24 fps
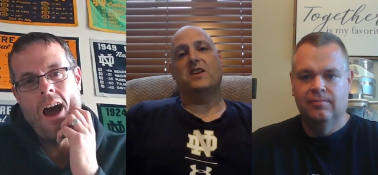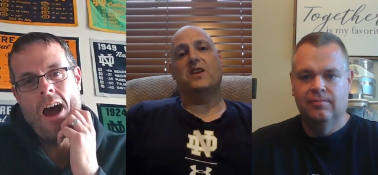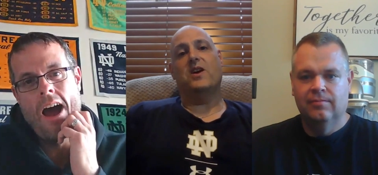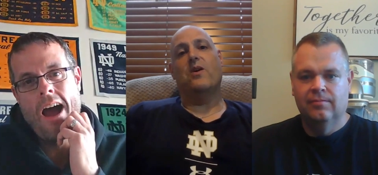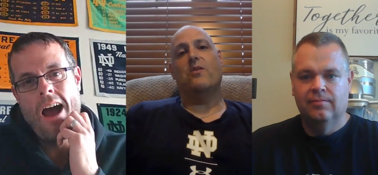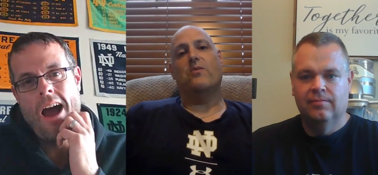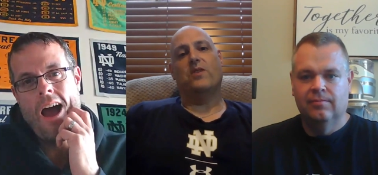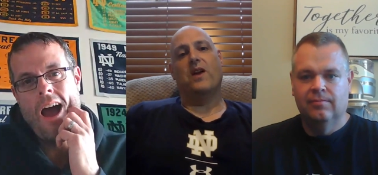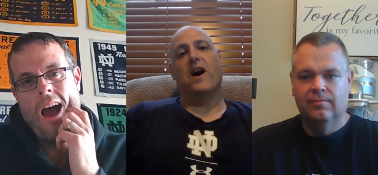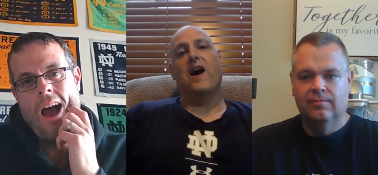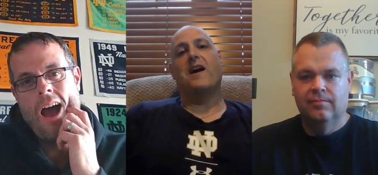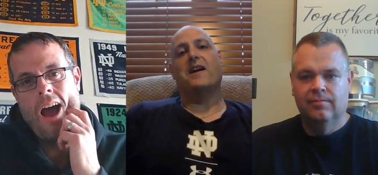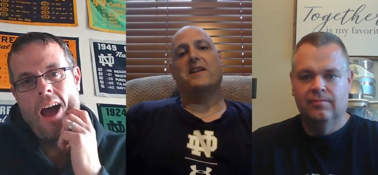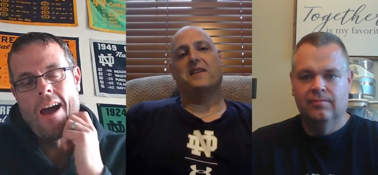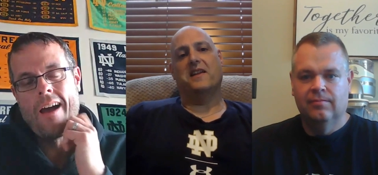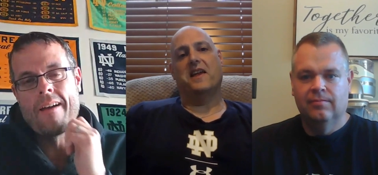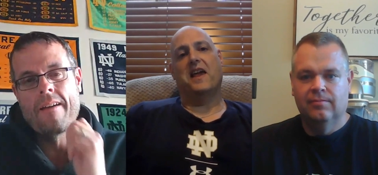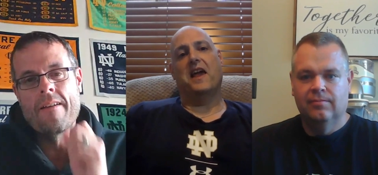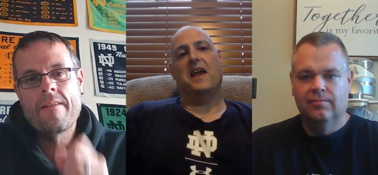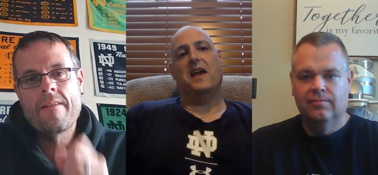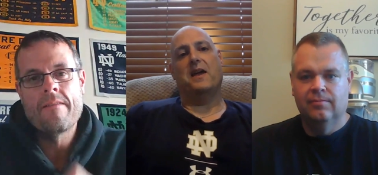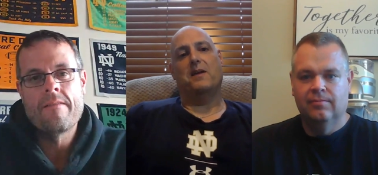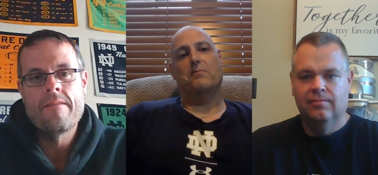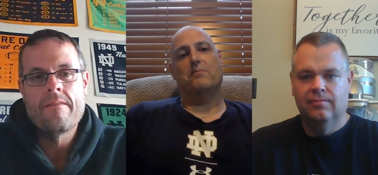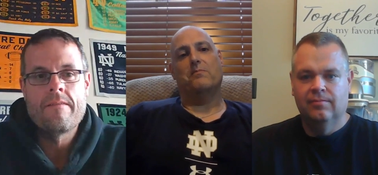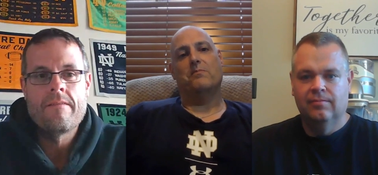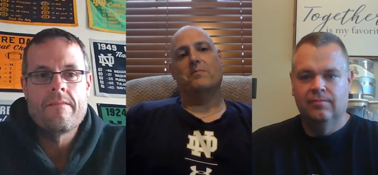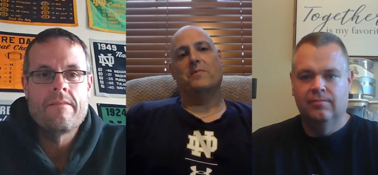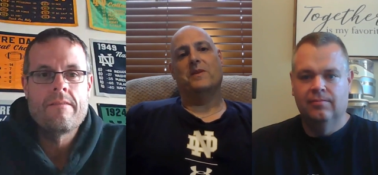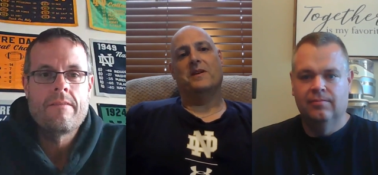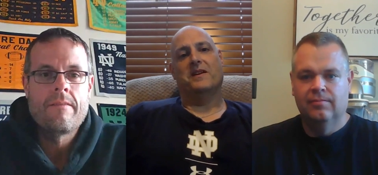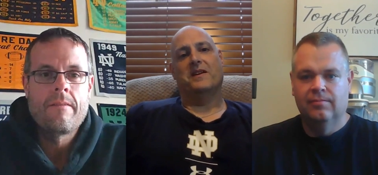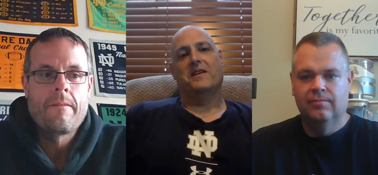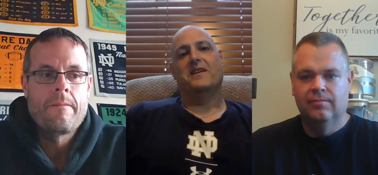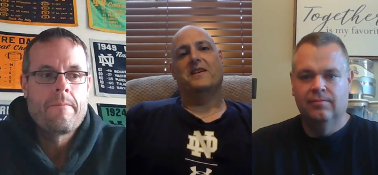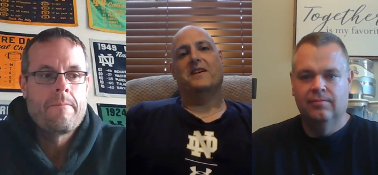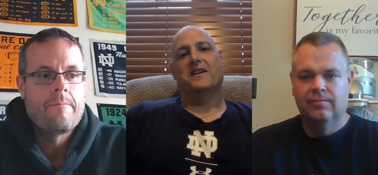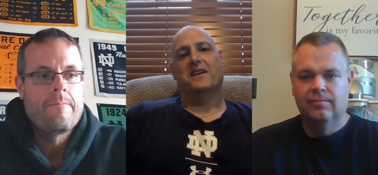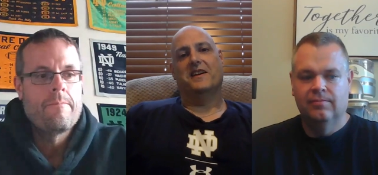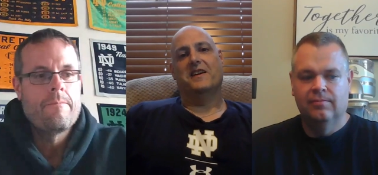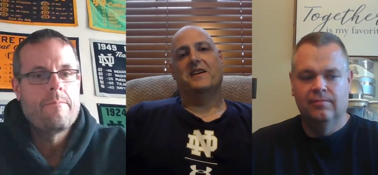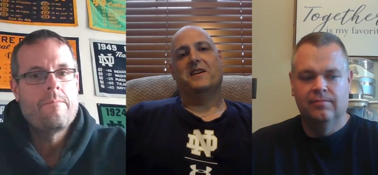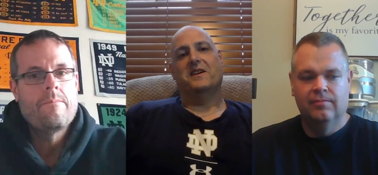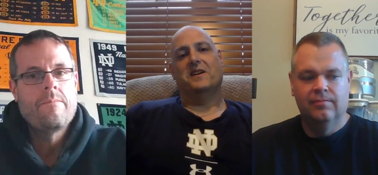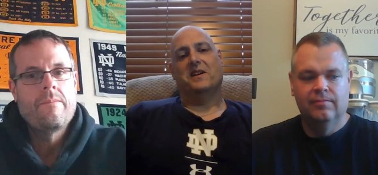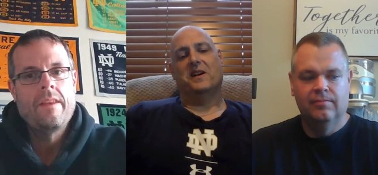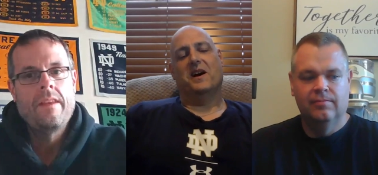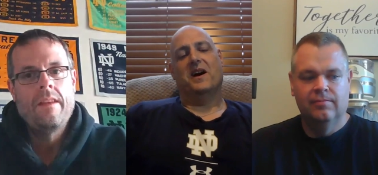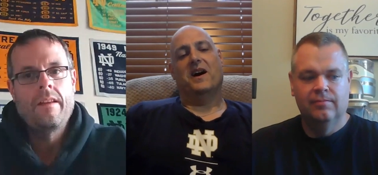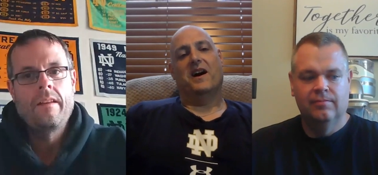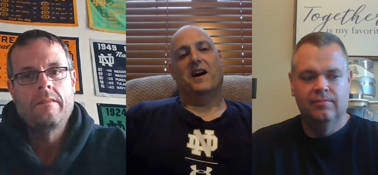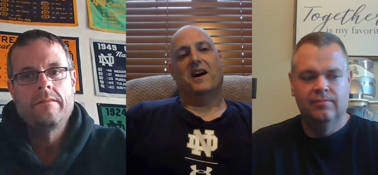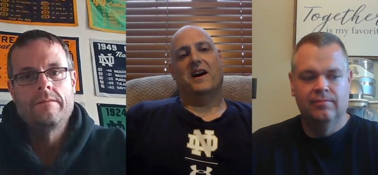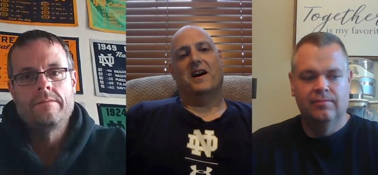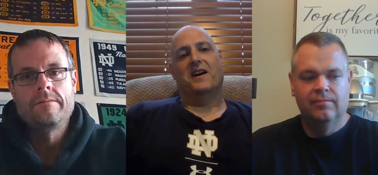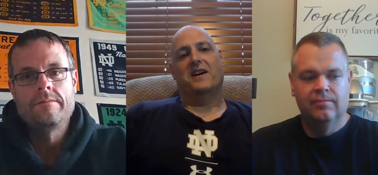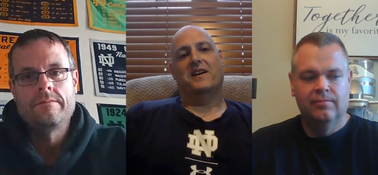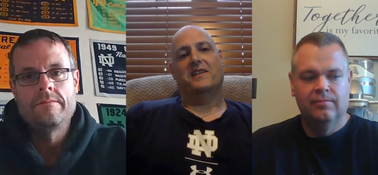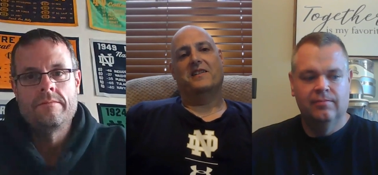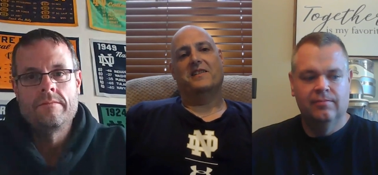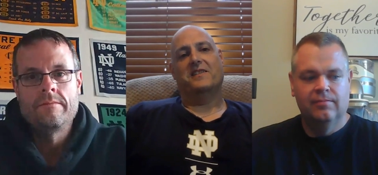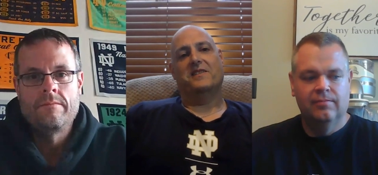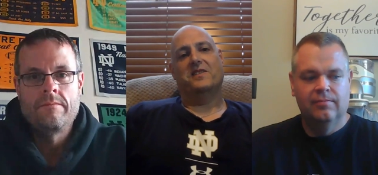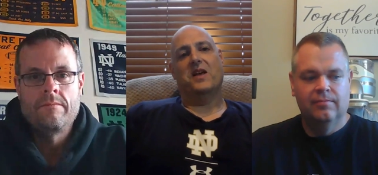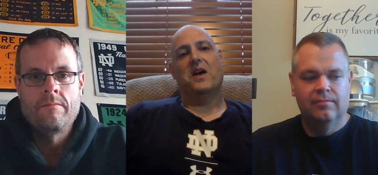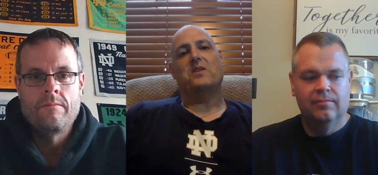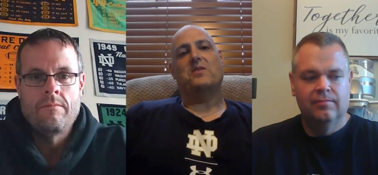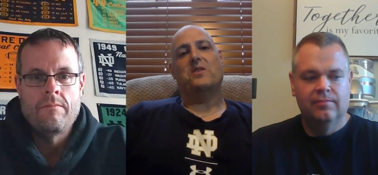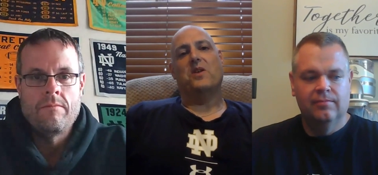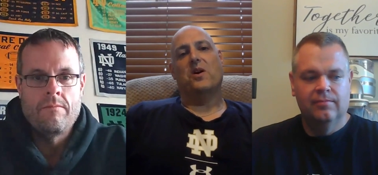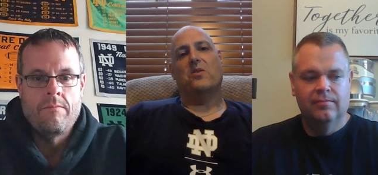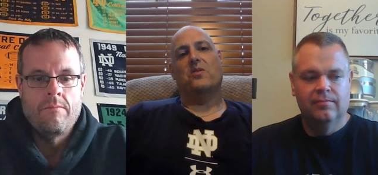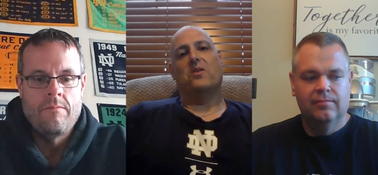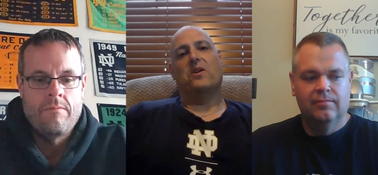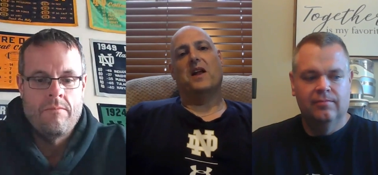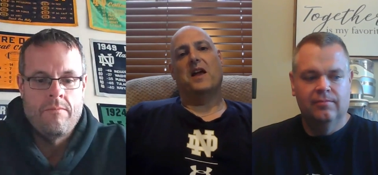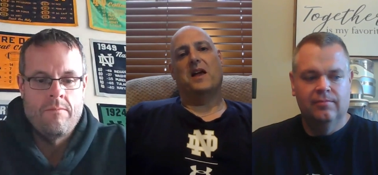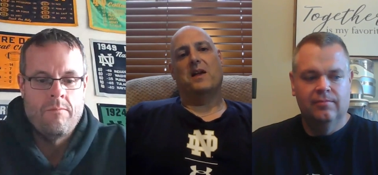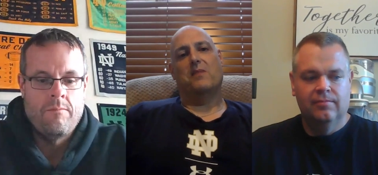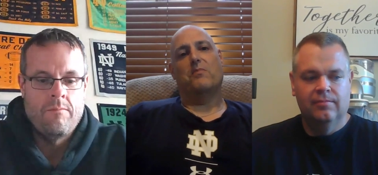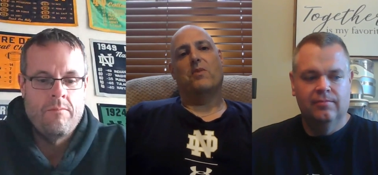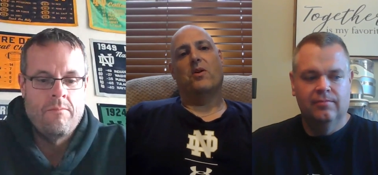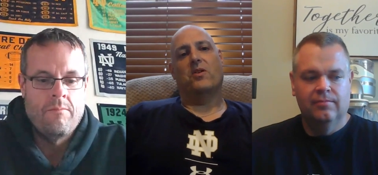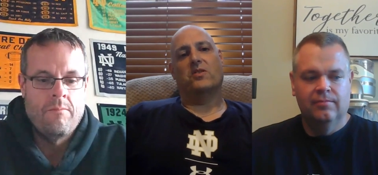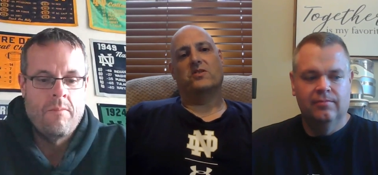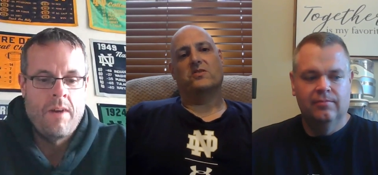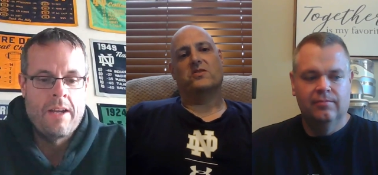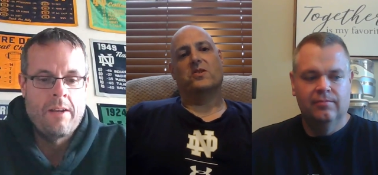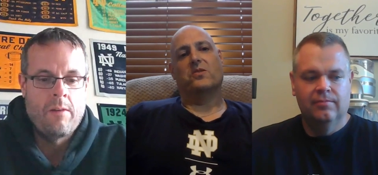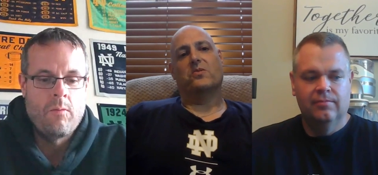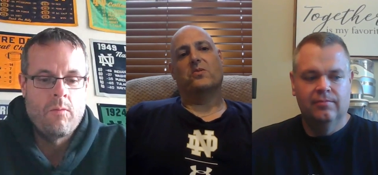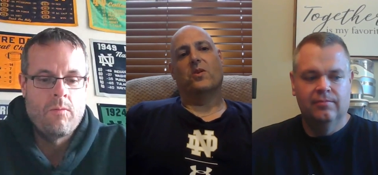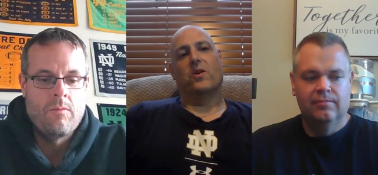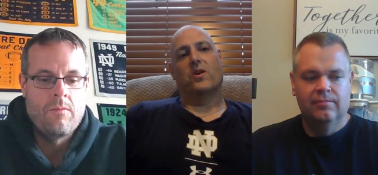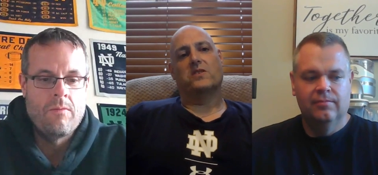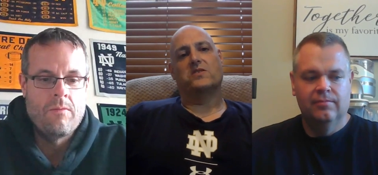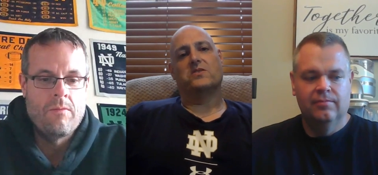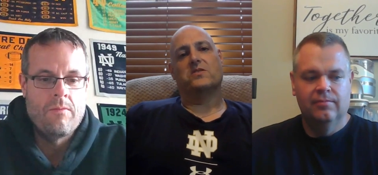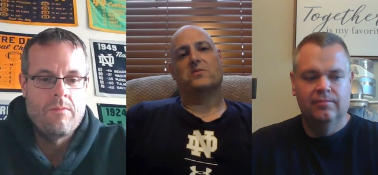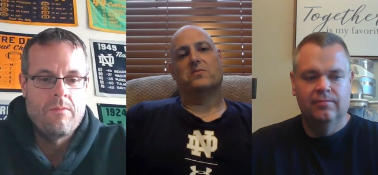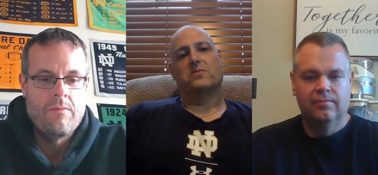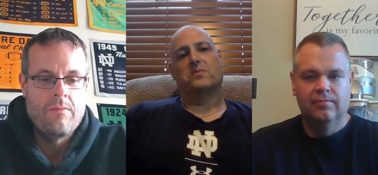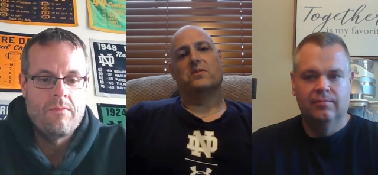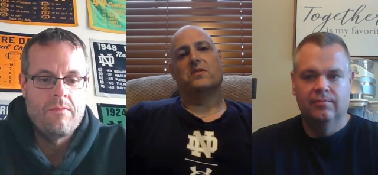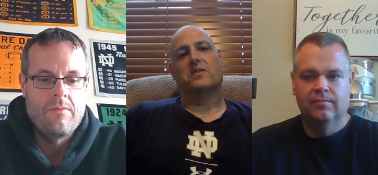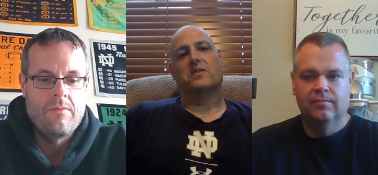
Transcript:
Speaker 1: the 09 game uh, that Notre Dame also Mike. lost